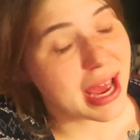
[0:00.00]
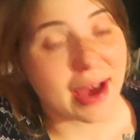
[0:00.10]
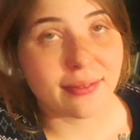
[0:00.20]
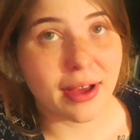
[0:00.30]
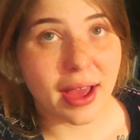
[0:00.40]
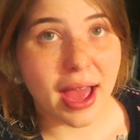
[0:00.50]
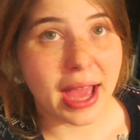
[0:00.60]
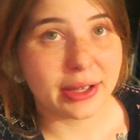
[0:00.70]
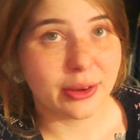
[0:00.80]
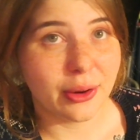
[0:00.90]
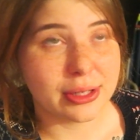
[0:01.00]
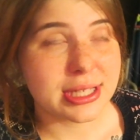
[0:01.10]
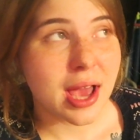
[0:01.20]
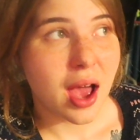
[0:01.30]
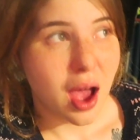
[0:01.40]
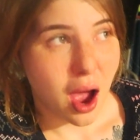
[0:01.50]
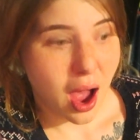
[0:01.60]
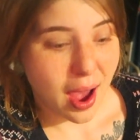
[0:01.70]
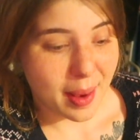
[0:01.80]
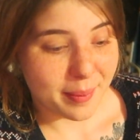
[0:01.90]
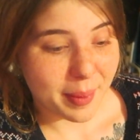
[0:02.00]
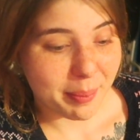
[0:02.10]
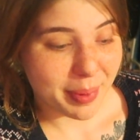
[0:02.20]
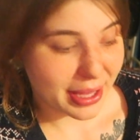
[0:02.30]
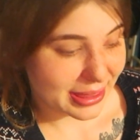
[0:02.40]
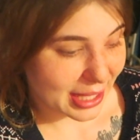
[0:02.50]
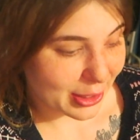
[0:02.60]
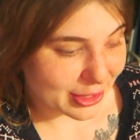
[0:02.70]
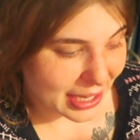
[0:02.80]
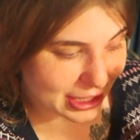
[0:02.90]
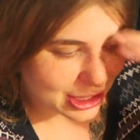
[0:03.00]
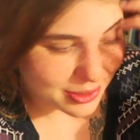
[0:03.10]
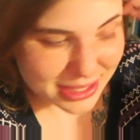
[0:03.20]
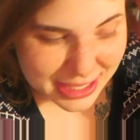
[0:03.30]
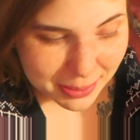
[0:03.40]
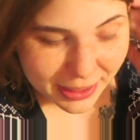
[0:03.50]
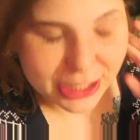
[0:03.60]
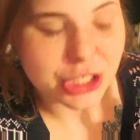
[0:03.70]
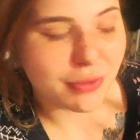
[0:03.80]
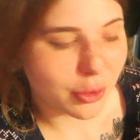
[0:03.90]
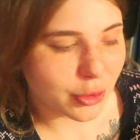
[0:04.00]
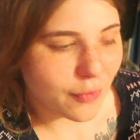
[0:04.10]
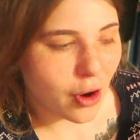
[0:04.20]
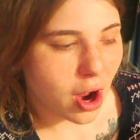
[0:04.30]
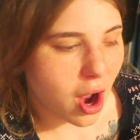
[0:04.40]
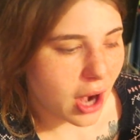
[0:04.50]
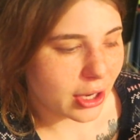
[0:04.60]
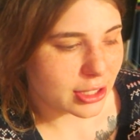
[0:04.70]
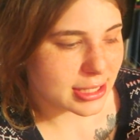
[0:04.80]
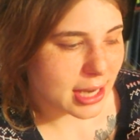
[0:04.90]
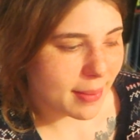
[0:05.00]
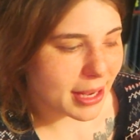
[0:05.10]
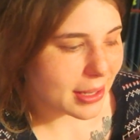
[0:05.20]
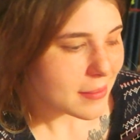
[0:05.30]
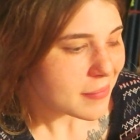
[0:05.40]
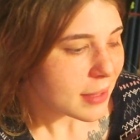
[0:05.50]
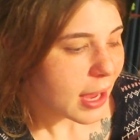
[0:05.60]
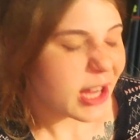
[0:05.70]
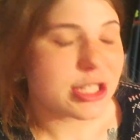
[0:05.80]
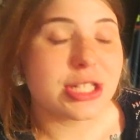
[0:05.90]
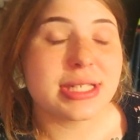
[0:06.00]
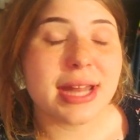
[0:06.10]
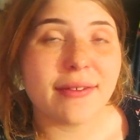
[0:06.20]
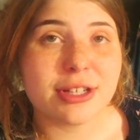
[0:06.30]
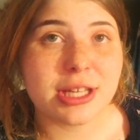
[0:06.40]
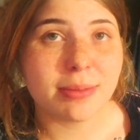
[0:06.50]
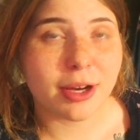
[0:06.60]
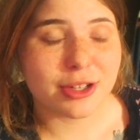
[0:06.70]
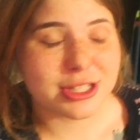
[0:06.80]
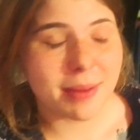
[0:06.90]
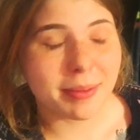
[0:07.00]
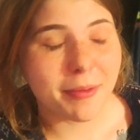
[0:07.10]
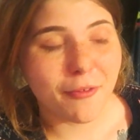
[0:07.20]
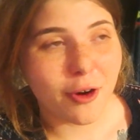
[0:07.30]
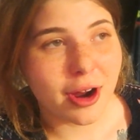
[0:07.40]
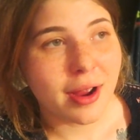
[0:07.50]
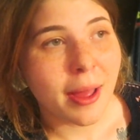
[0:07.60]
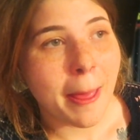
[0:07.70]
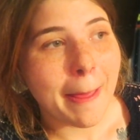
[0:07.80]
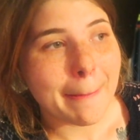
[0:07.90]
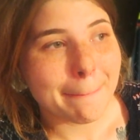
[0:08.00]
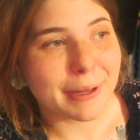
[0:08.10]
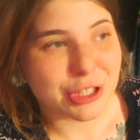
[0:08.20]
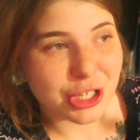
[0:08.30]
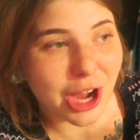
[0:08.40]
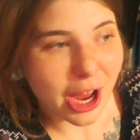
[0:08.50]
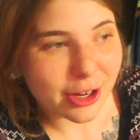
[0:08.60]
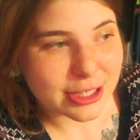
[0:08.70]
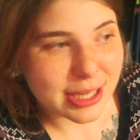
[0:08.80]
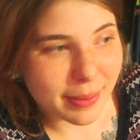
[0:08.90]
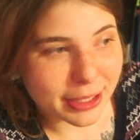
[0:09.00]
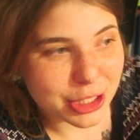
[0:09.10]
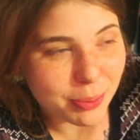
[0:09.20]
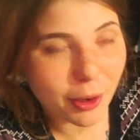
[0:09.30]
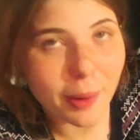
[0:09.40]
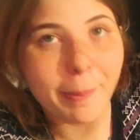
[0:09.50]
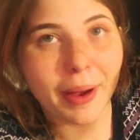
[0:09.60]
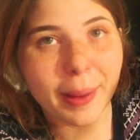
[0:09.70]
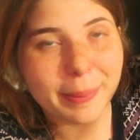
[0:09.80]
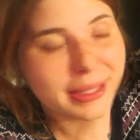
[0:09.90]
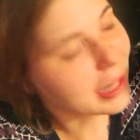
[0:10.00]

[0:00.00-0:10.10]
have a head cold. But the other day she was sleeping and she rolled over on her stomach. And she's never slept on her stomach before. But she got on her stomach and she put her butt up in